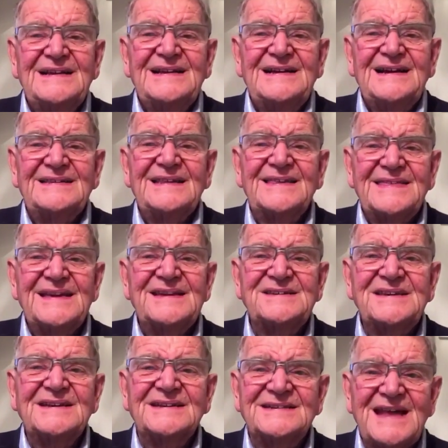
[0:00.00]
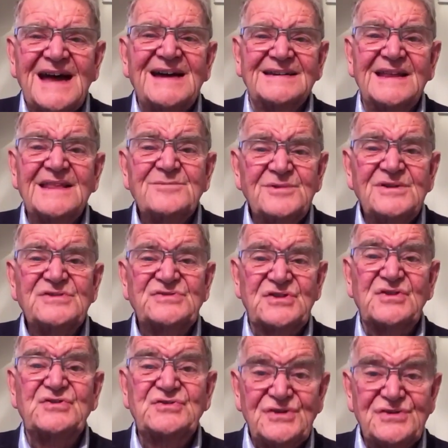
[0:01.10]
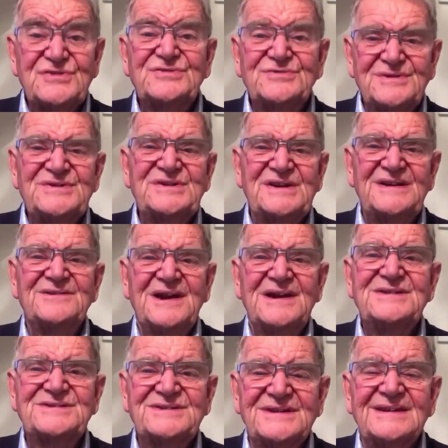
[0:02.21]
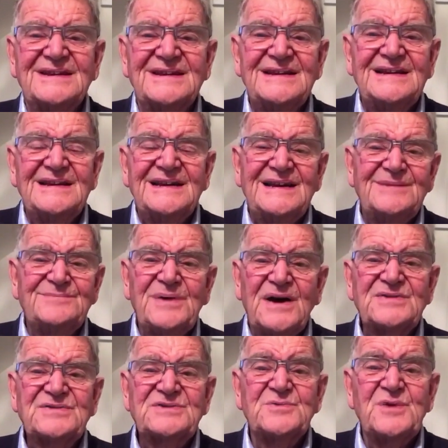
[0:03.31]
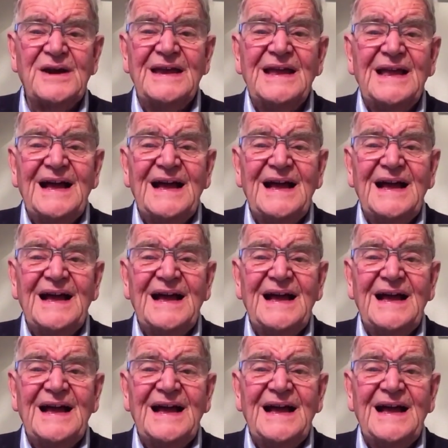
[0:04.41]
and the things he had done. In other words, the Joshua generation had passed away.